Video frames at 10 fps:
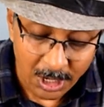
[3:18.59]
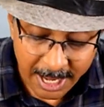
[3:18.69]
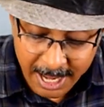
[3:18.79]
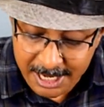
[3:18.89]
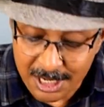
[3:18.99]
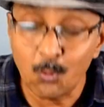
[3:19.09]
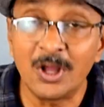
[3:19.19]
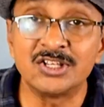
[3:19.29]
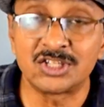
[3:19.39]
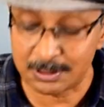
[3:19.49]
any one
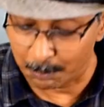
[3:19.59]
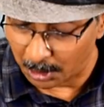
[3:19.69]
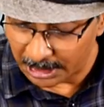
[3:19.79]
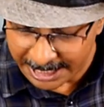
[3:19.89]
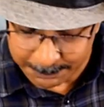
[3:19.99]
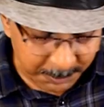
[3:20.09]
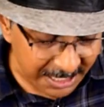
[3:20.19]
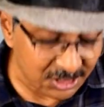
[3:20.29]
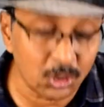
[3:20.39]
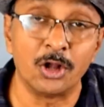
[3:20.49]
symbol and
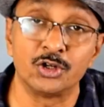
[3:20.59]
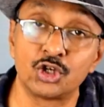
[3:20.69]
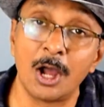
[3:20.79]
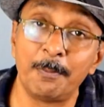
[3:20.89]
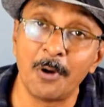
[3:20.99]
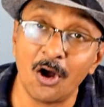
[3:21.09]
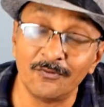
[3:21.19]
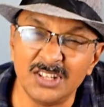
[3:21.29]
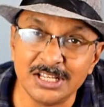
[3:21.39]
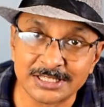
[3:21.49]
place on top of
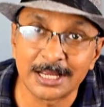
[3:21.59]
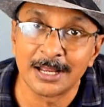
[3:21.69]
these